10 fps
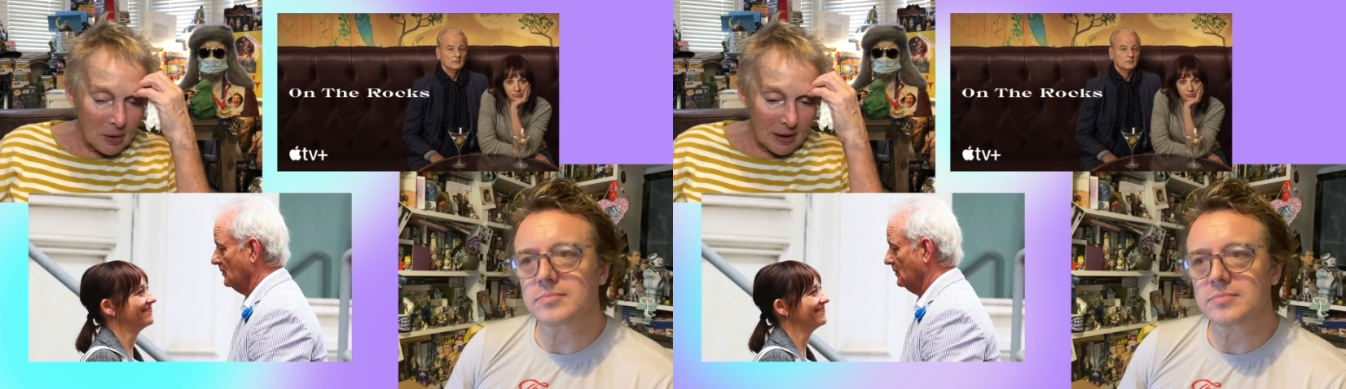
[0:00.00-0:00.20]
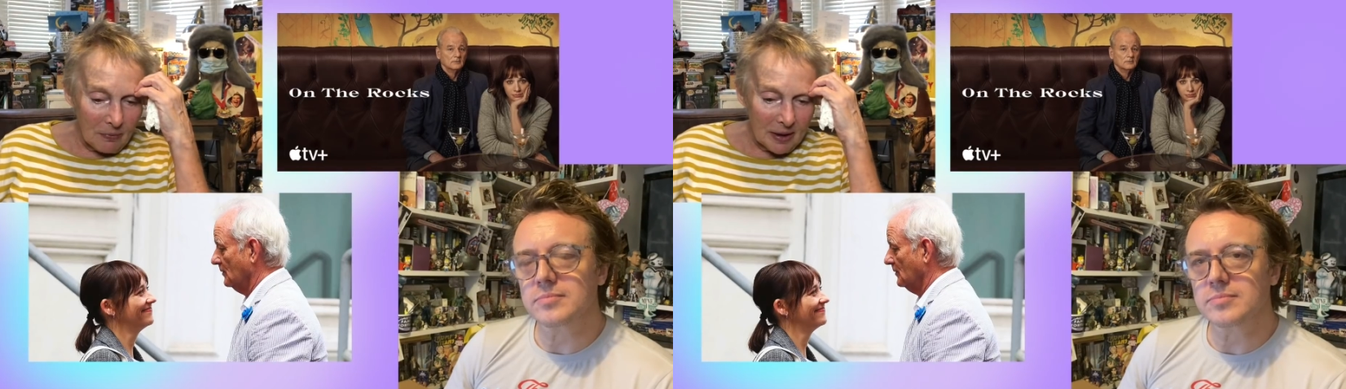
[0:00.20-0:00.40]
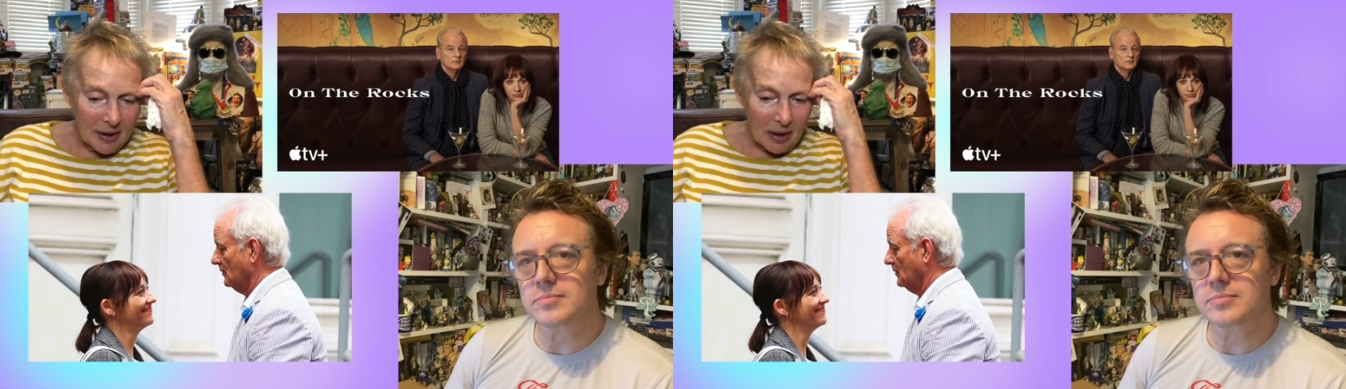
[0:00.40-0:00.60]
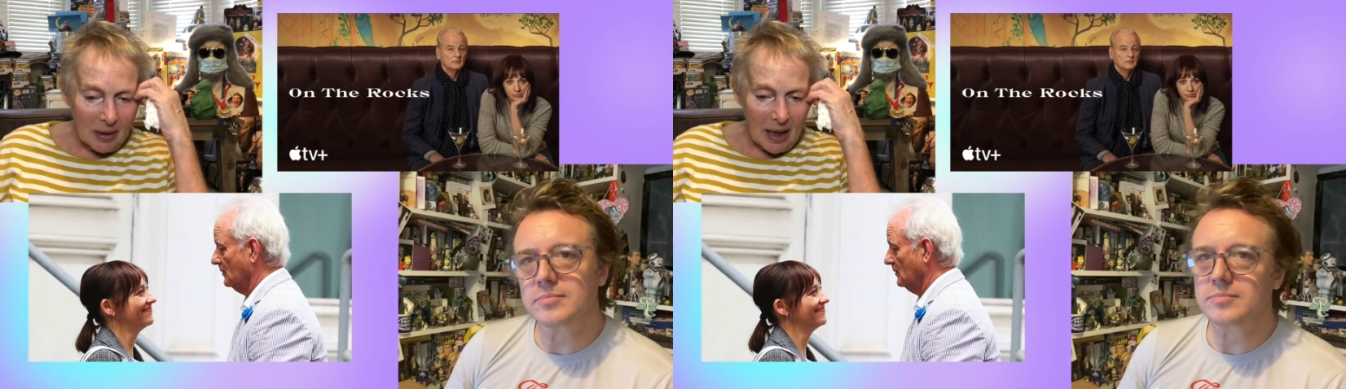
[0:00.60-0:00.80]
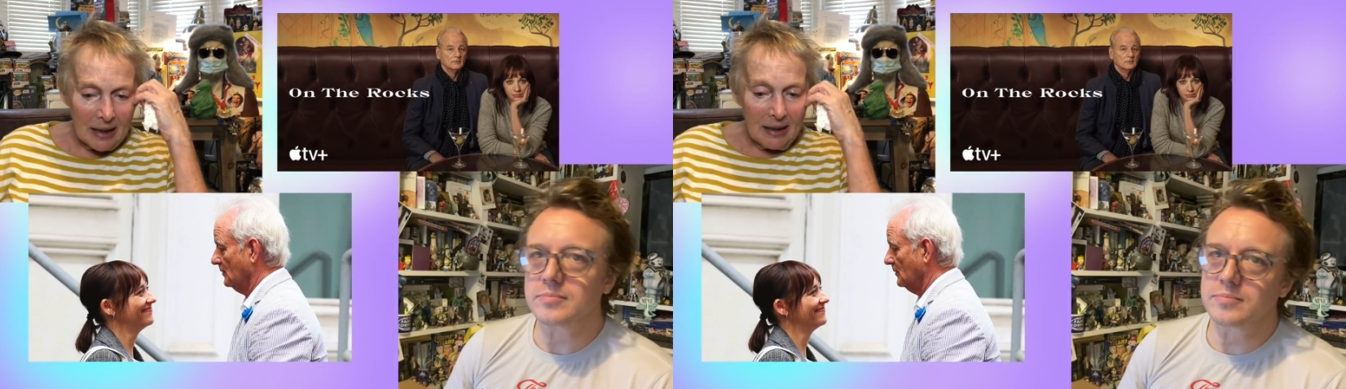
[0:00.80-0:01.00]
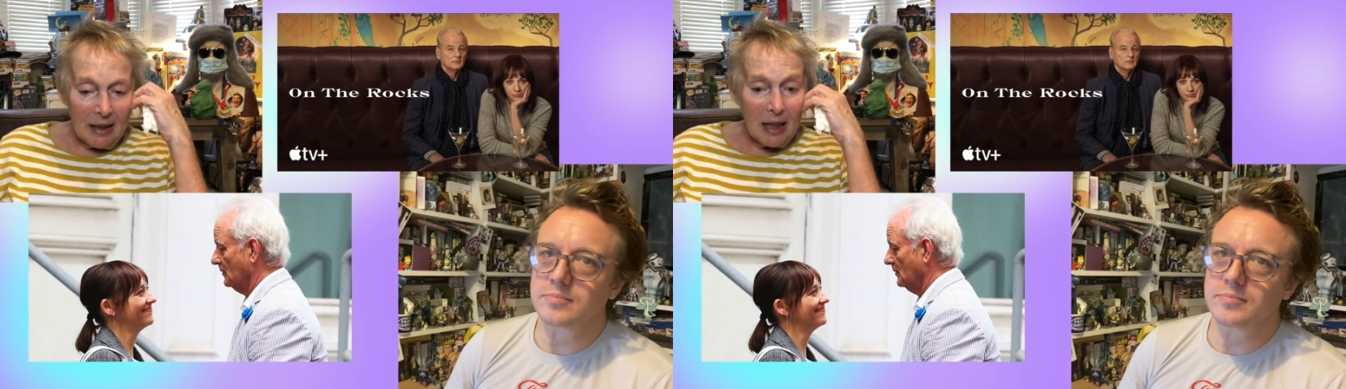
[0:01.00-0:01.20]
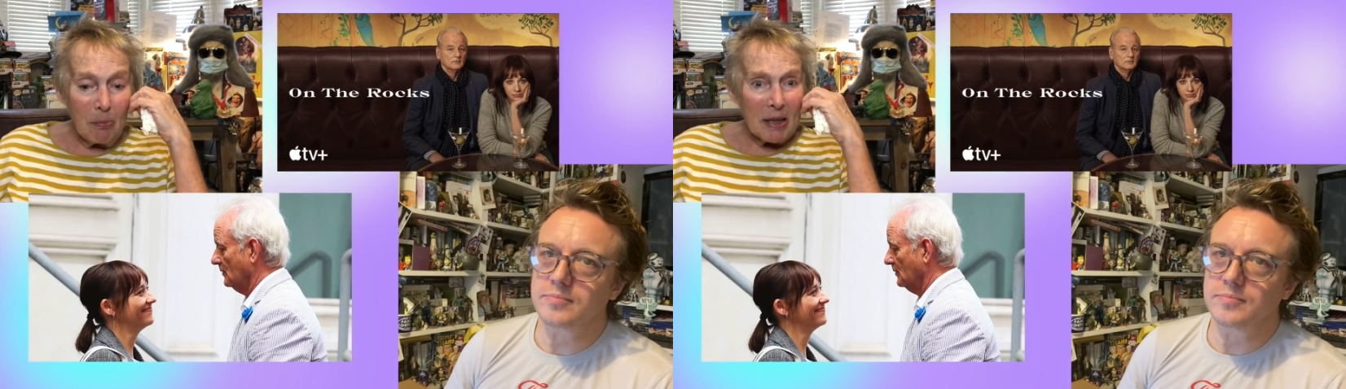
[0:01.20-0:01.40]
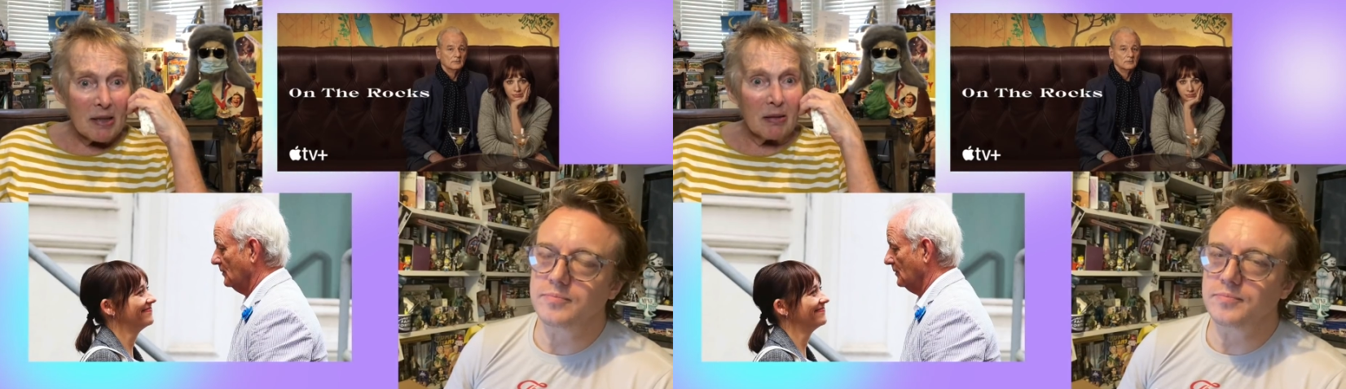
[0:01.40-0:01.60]
Speaker 1: were hmm. lovely. You know, like he
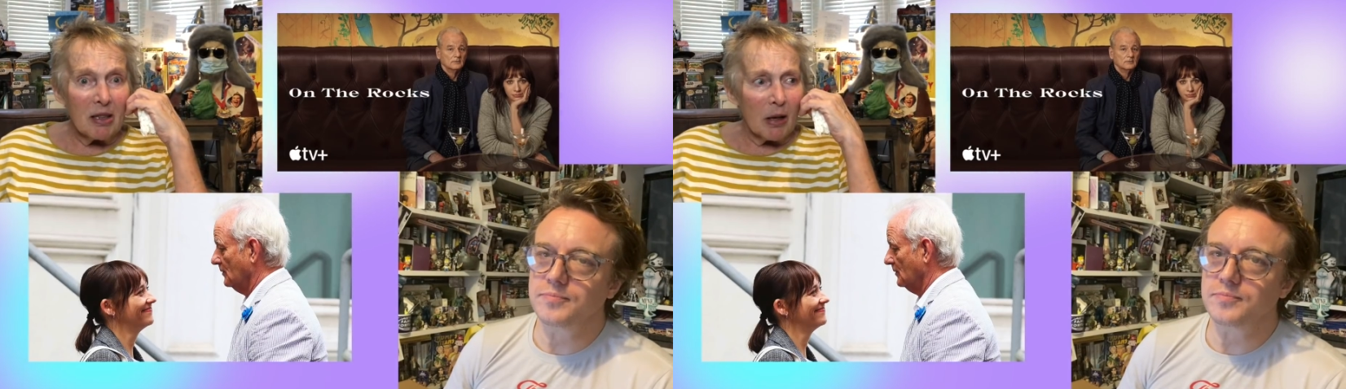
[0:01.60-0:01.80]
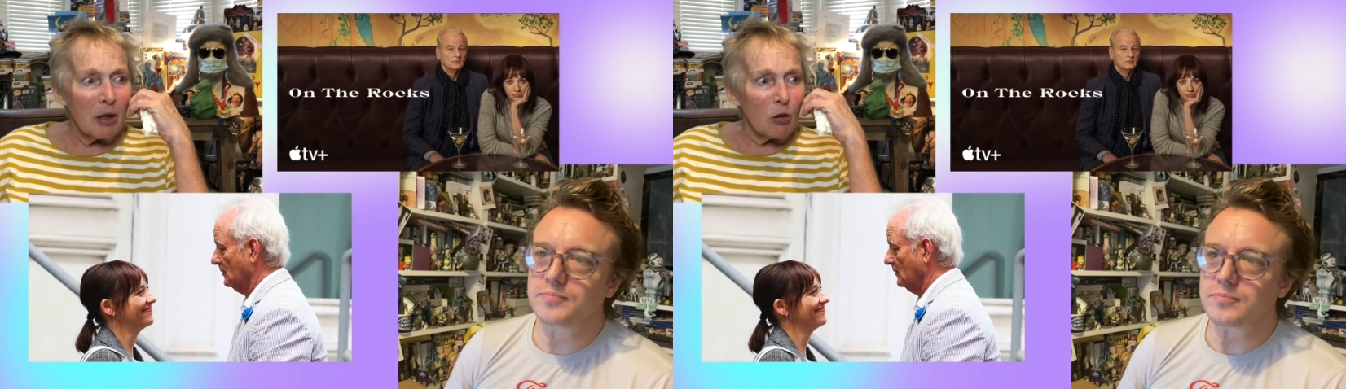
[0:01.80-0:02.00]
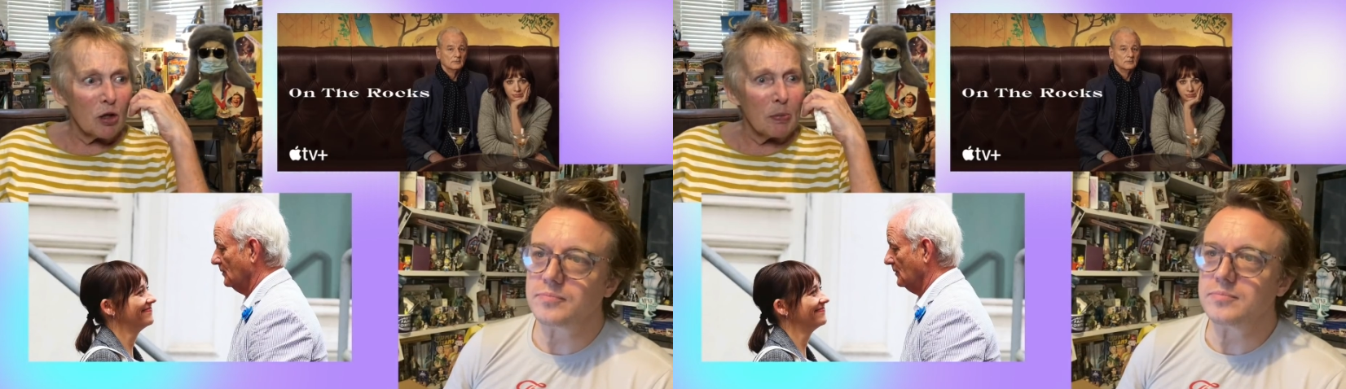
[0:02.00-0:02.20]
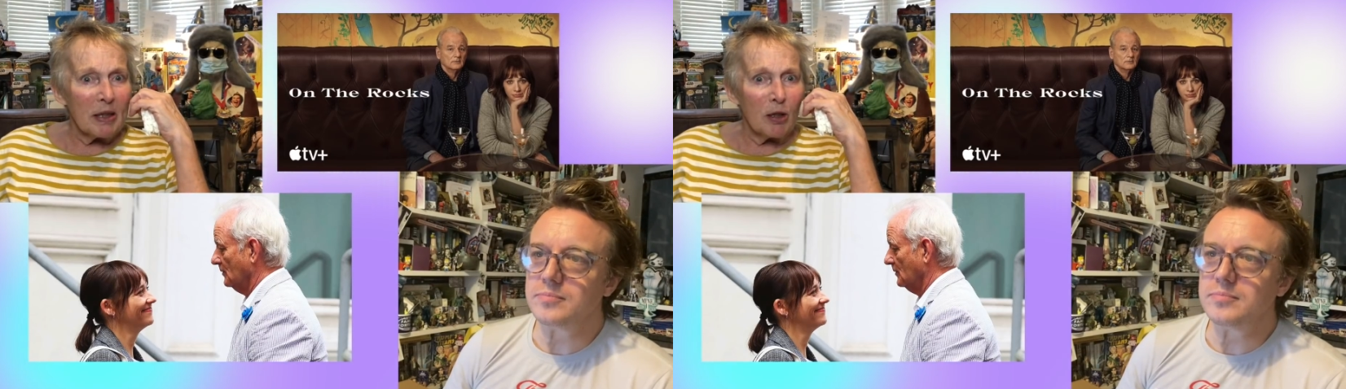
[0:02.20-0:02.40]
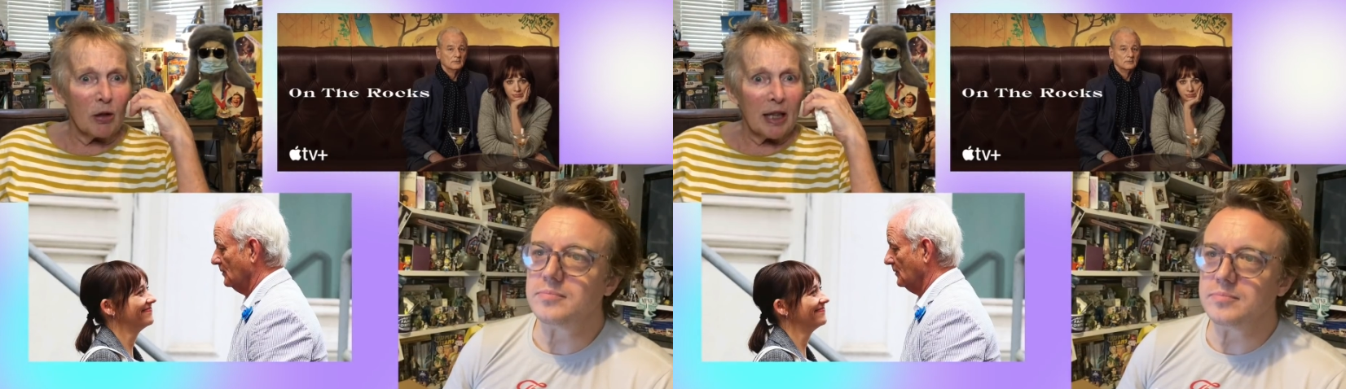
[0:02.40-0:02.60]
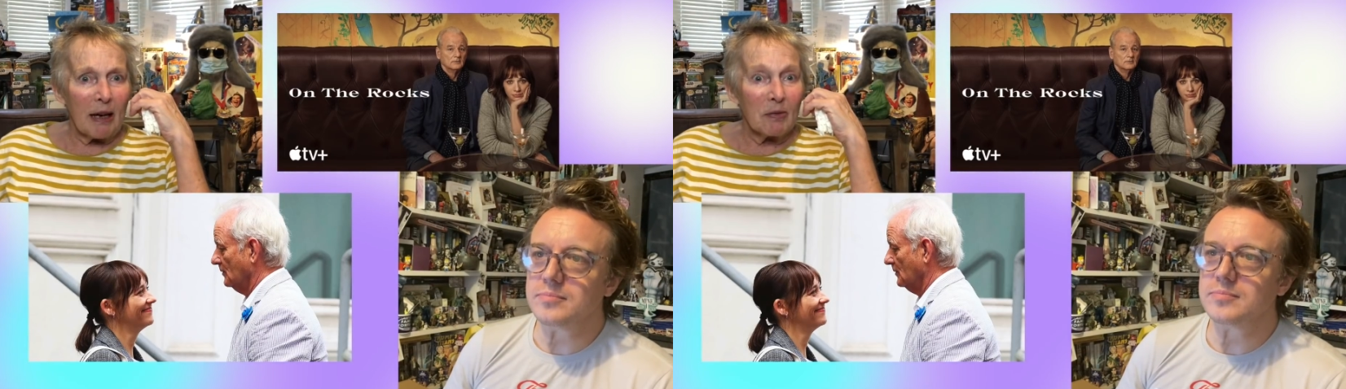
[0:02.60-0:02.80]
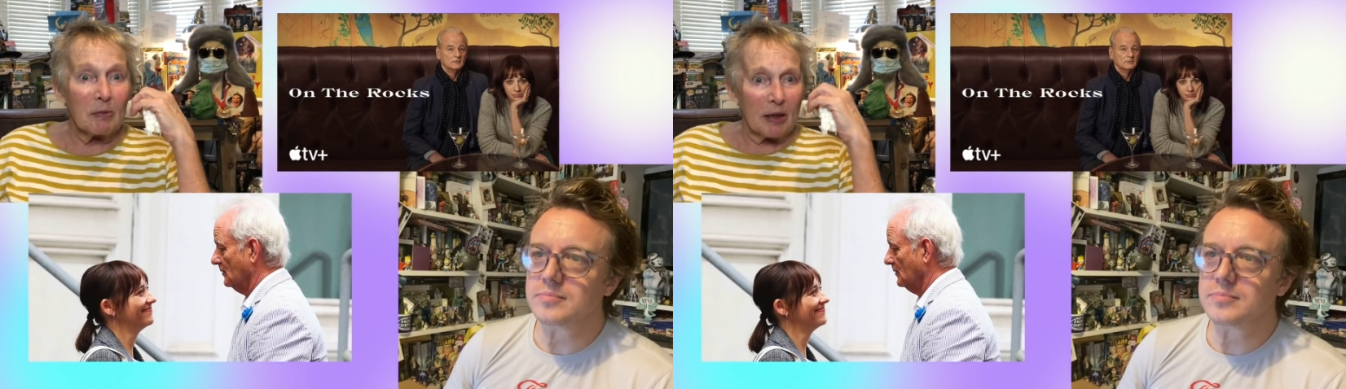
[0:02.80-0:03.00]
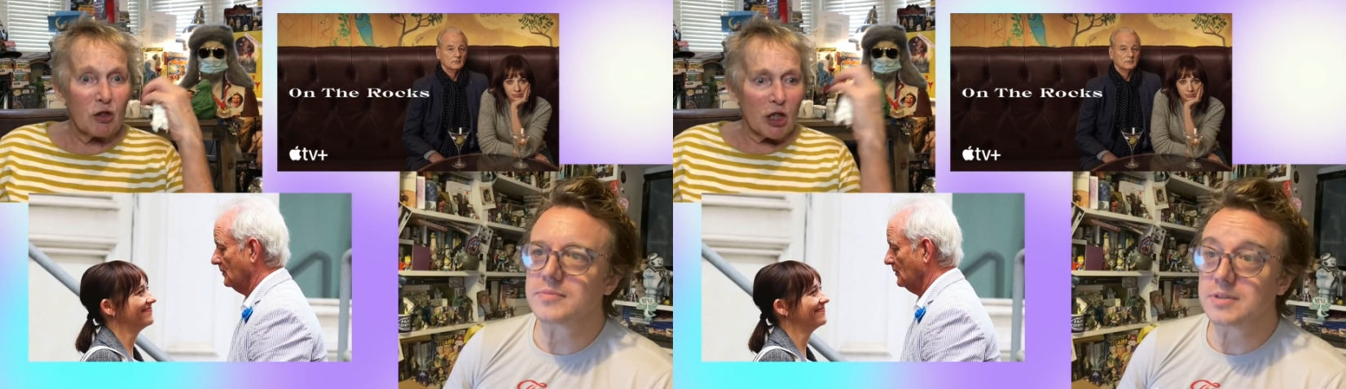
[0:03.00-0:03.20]
better, you know, he ought to be looking at
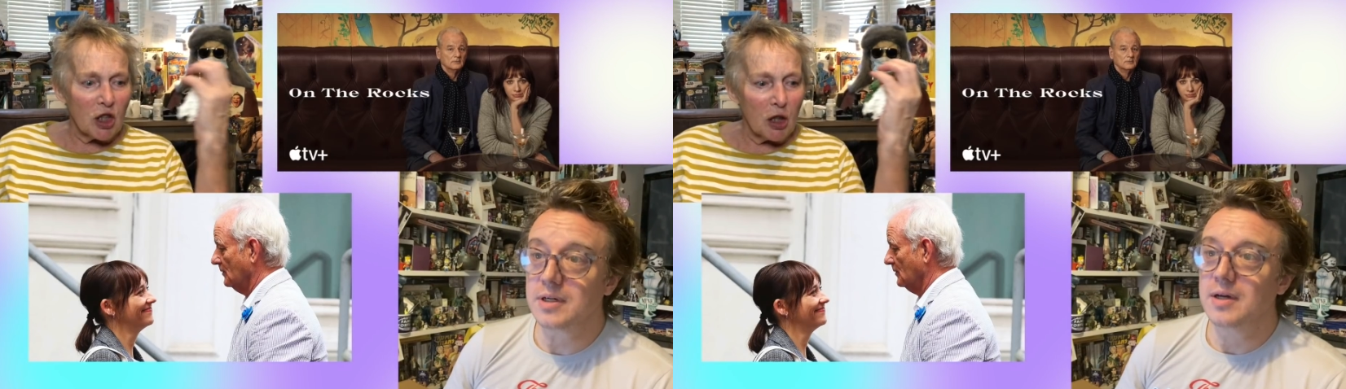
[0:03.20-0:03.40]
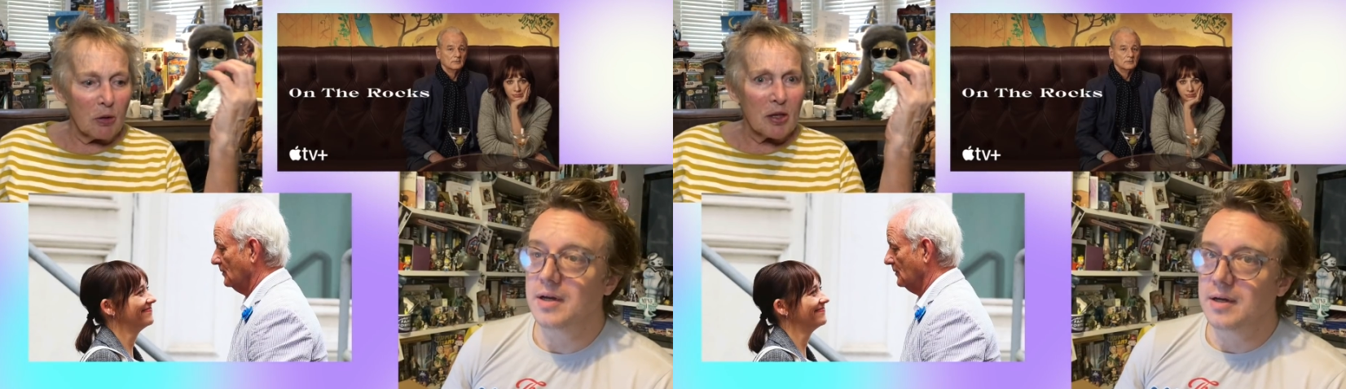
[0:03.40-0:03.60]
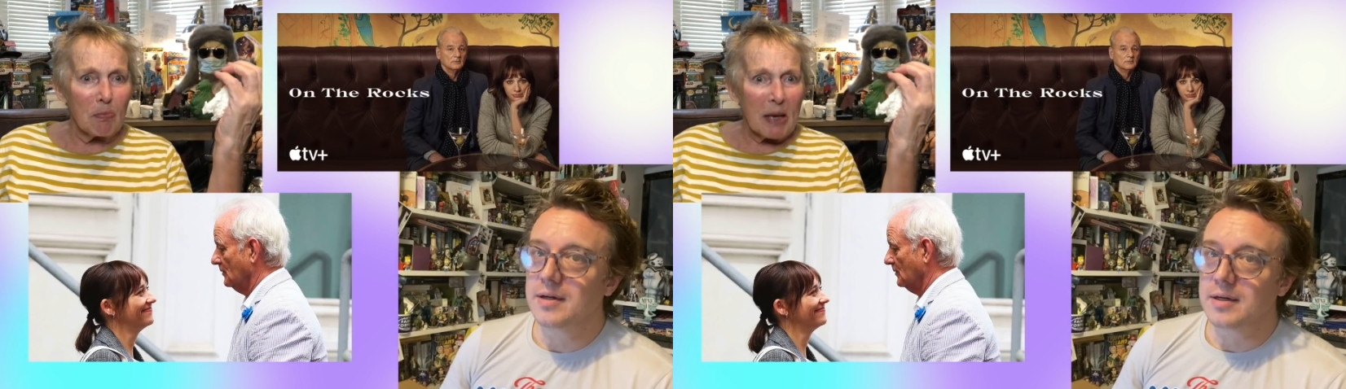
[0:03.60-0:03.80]
treating you as the